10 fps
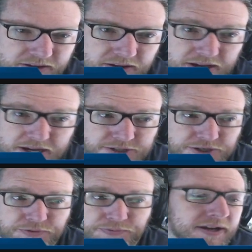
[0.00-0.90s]

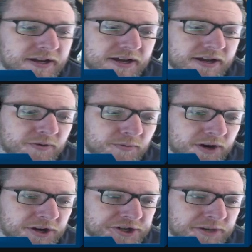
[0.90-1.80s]
So we're going
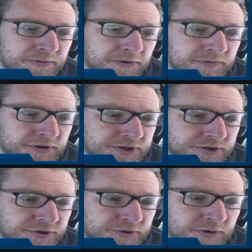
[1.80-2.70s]
to jump over
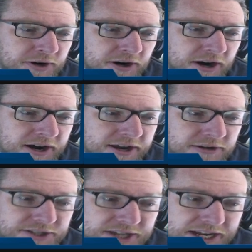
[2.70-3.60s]
to our audio
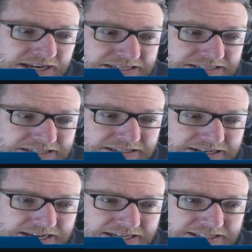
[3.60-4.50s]
settings is the
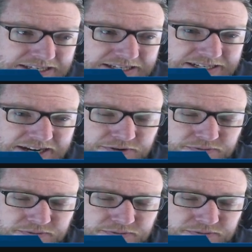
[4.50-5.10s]
next thing down.